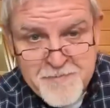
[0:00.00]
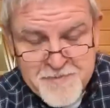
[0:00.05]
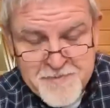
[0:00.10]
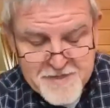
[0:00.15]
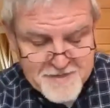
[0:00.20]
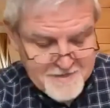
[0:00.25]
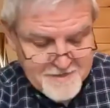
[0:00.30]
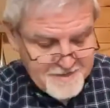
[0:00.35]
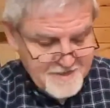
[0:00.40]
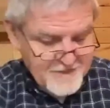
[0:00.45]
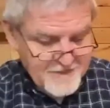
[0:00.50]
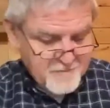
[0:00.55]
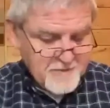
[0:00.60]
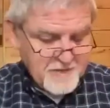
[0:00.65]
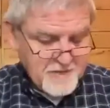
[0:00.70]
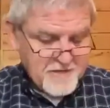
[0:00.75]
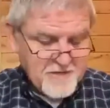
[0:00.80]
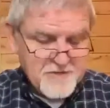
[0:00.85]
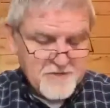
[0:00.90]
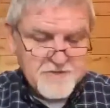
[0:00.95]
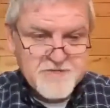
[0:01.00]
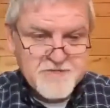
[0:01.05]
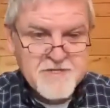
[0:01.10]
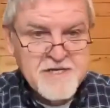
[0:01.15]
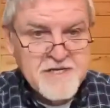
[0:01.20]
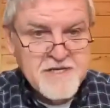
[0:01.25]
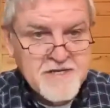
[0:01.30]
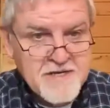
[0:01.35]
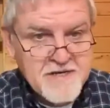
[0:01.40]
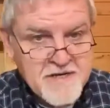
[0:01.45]
uh, because
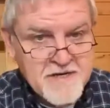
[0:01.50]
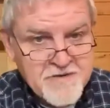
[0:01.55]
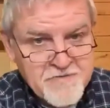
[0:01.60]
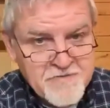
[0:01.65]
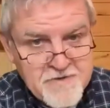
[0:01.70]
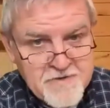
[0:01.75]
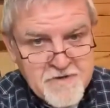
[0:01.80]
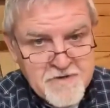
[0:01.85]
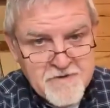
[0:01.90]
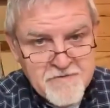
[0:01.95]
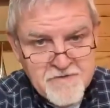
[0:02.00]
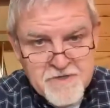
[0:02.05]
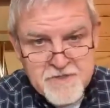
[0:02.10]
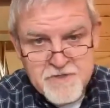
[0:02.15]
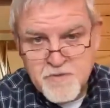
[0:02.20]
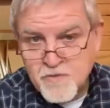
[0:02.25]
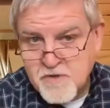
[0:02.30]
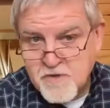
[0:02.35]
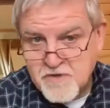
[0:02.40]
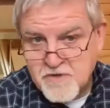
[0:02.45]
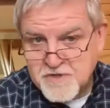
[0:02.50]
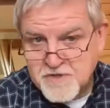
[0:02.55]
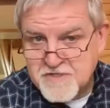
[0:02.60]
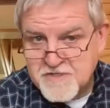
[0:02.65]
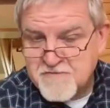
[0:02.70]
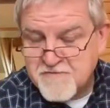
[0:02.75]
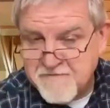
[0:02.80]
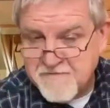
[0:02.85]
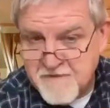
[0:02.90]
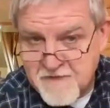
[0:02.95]
uh, uh this world is
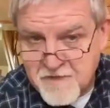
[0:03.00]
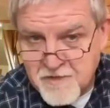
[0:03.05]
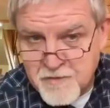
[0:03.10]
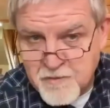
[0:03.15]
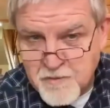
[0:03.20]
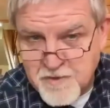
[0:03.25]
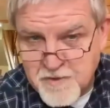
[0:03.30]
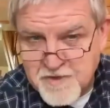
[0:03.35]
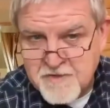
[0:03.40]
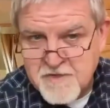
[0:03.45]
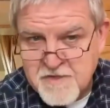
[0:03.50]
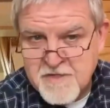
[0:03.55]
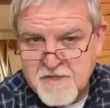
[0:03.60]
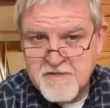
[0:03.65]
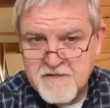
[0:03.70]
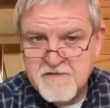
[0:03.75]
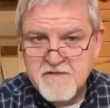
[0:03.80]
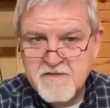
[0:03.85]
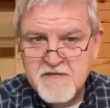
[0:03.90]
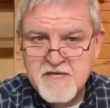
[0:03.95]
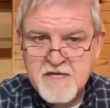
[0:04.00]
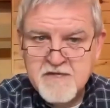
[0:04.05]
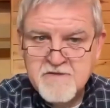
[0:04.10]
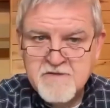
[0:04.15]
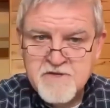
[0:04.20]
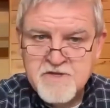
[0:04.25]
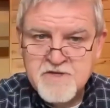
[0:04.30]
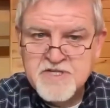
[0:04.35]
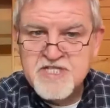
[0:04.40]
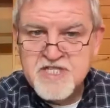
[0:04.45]
filled with the the
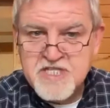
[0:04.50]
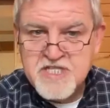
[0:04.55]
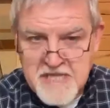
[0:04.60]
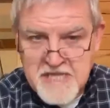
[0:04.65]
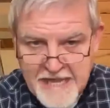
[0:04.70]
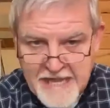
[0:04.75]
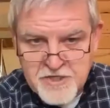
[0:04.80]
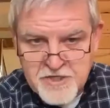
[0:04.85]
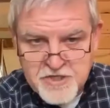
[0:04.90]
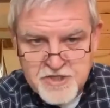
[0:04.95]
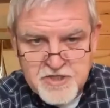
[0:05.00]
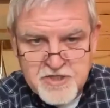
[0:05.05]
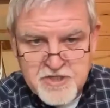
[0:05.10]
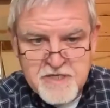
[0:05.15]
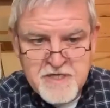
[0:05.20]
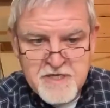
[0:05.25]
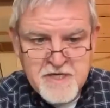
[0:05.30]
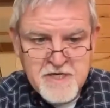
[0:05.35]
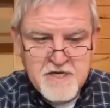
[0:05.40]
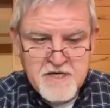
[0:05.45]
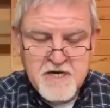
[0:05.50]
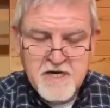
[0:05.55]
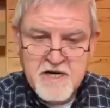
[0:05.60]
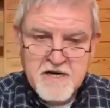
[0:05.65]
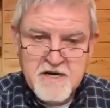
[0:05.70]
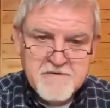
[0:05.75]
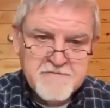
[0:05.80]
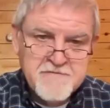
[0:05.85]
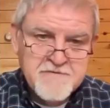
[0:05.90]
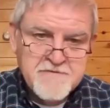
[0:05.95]
stench
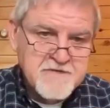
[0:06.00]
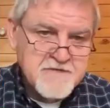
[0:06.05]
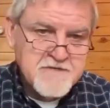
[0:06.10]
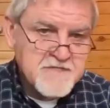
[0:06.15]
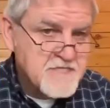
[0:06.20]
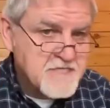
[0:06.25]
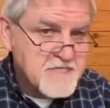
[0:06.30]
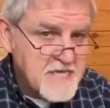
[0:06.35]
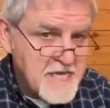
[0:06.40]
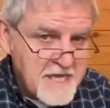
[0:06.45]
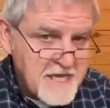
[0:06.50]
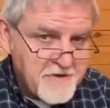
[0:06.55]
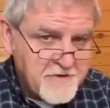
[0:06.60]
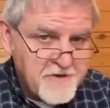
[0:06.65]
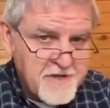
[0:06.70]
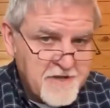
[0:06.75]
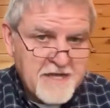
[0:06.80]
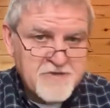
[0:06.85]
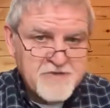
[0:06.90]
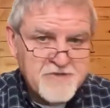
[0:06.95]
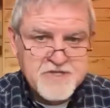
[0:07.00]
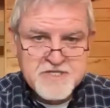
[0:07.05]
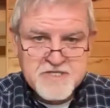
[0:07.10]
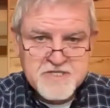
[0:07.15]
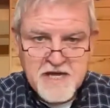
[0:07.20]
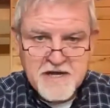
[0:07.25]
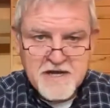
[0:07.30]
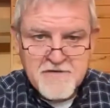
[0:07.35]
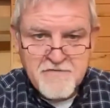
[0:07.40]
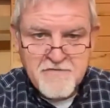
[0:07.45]
of sin and
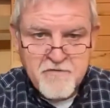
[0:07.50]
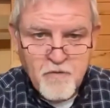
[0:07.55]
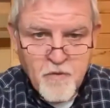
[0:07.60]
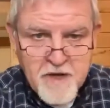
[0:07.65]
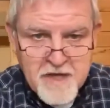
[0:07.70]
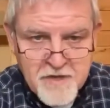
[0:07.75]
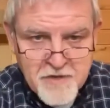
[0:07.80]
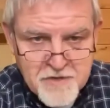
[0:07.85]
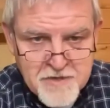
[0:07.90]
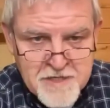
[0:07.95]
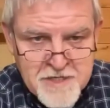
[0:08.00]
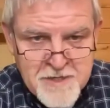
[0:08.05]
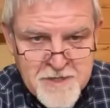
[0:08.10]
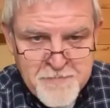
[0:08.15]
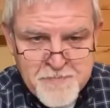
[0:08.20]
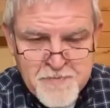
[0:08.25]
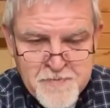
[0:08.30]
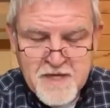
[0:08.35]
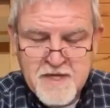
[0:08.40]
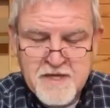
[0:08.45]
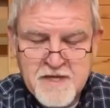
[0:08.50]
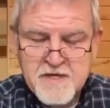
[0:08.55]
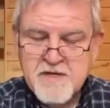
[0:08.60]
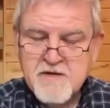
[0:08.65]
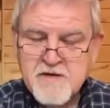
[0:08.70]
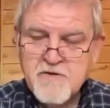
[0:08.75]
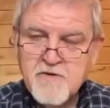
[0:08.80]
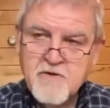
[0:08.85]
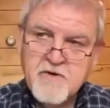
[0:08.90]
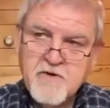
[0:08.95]
self-will and
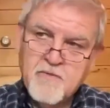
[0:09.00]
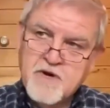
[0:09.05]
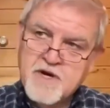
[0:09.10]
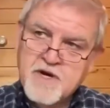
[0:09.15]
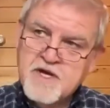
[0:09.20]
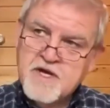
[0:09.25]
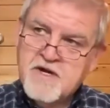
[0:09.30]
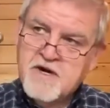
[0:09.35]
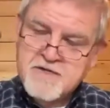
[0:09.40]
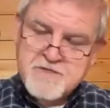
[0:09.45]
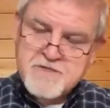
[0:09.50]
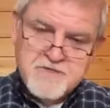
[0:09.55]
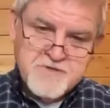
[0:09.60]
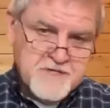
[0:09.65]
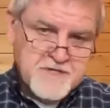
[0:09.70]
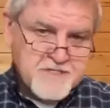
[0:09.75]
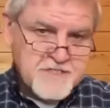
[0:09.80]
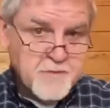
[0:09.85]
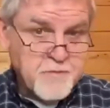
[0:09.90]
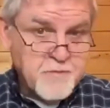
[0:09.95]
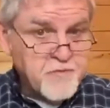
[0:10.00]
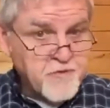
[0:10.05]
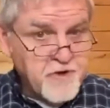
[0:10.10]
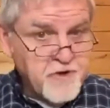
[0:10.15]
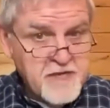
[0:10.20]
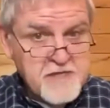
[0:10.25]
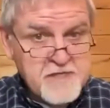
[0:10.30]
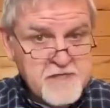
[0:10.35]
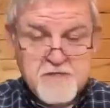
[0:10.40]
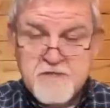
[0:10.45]
oh what a contrast to
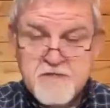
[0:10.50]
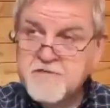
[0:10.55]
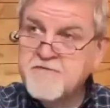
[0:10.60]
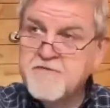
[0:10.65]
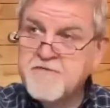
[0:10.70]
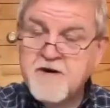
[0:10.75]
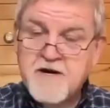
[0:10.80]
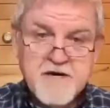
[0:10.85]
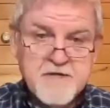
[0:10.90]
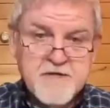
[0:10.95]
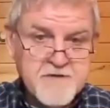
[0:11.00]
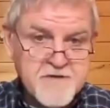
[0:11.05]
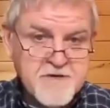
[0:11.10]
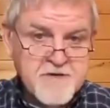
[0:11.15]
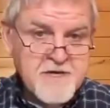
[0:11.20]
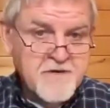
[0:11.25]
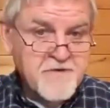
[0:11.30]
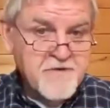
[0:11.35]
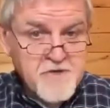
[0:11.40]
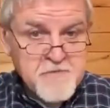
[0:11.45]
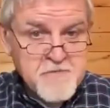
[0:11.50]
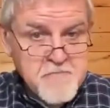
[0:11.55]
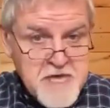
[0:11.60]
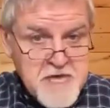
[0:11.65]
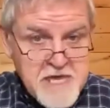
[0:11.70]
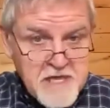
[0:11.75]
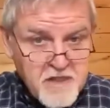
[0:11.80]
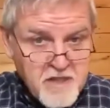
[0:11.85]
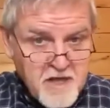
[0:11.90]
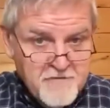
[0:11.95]
bring to the father the
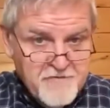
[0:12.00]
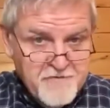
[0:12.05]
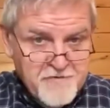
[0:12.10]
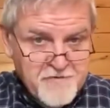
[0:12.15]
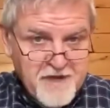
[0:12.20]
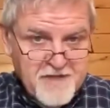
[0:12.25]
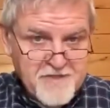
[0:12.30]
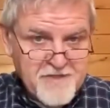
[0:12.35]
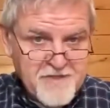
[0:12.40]
meal offering the,